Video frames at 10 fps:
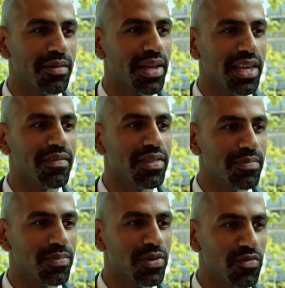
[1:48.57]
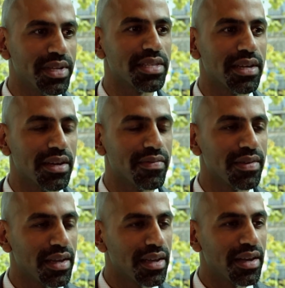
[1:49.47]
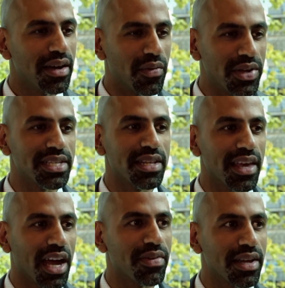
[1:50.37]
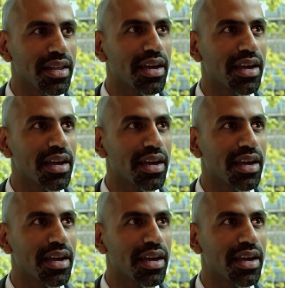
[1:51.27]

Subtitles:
Many of the movements that have arisen in the African